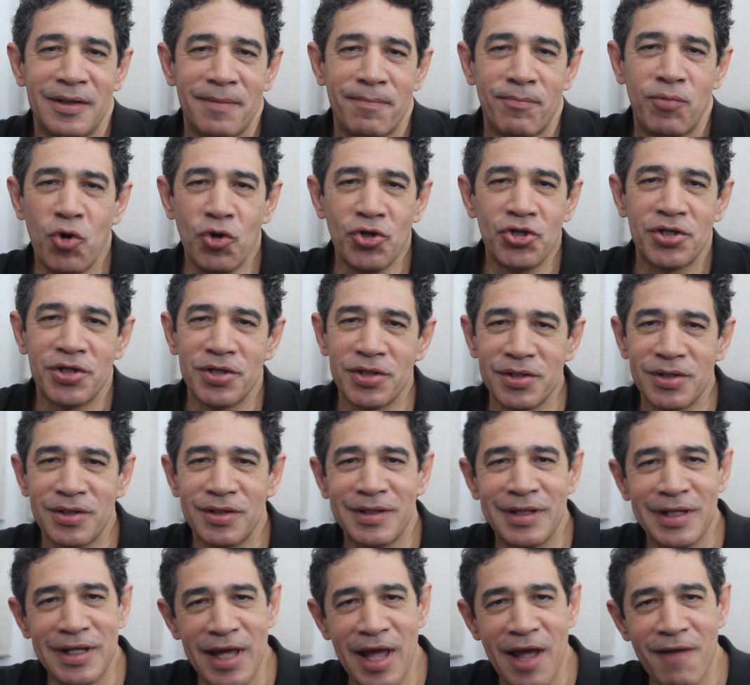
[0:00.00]

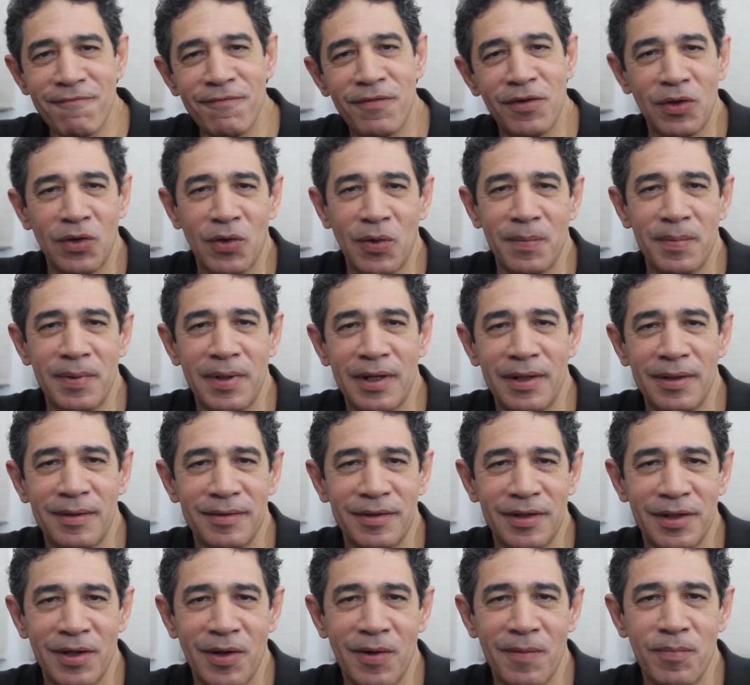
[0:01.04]
pushing the envelope,
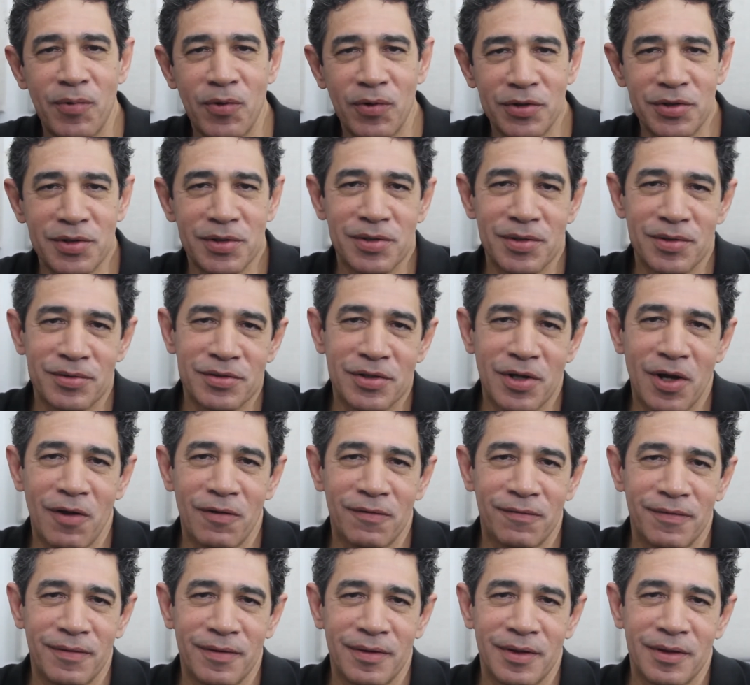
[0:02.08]
pushing
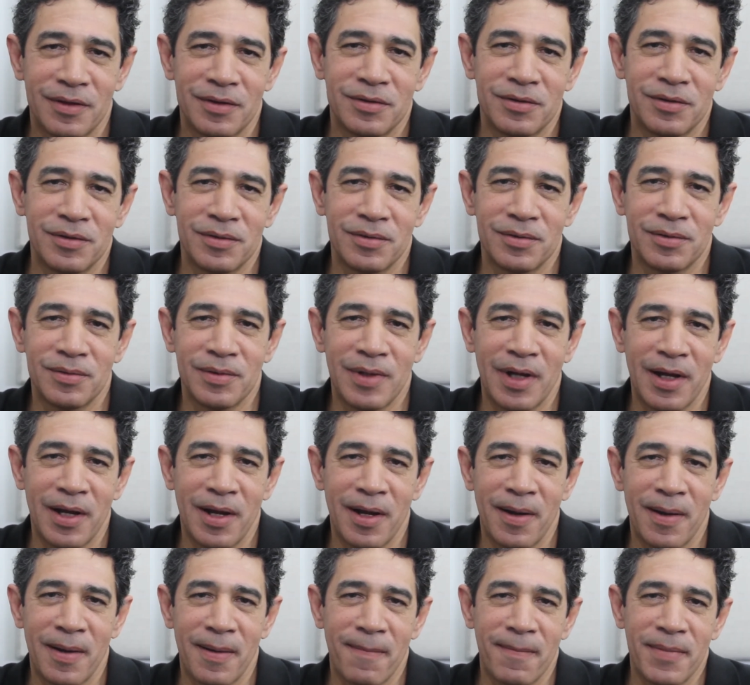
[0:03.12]
yourself
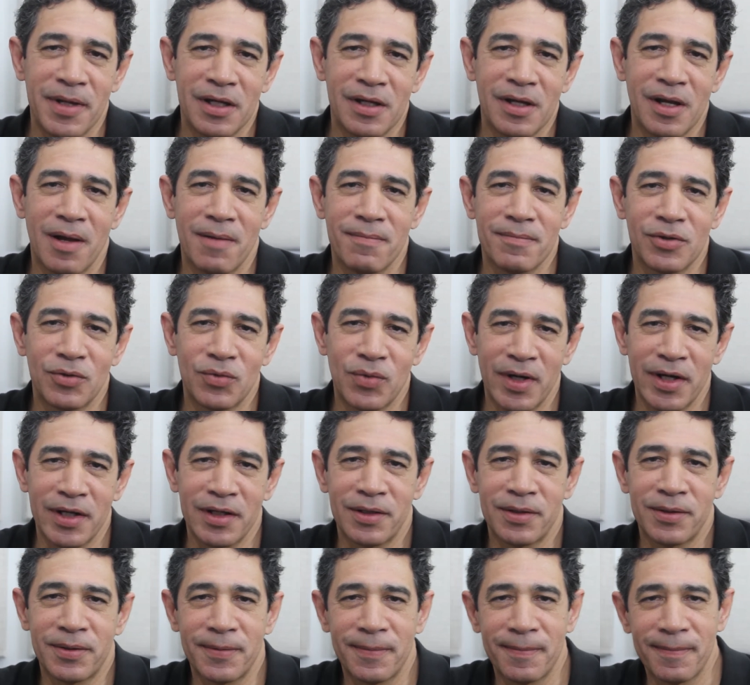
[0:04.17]
to become
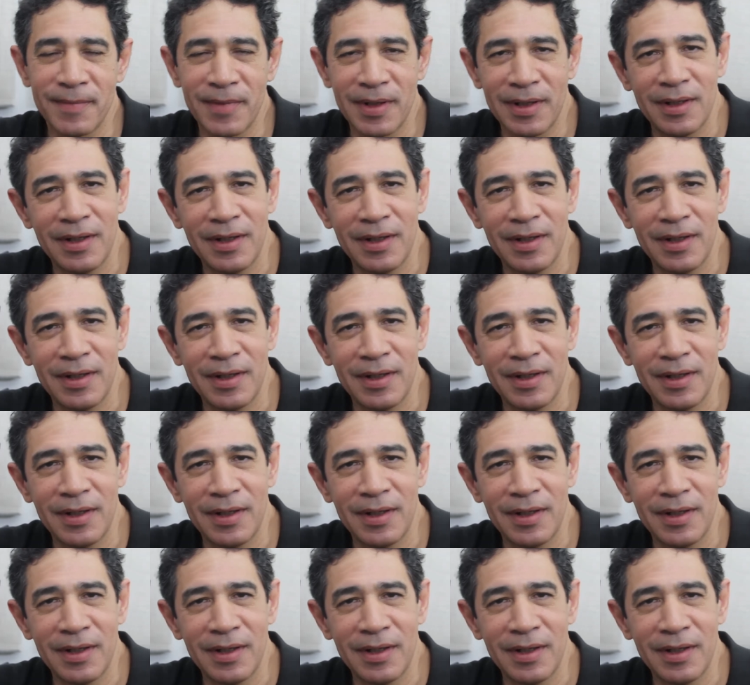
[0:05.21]
greater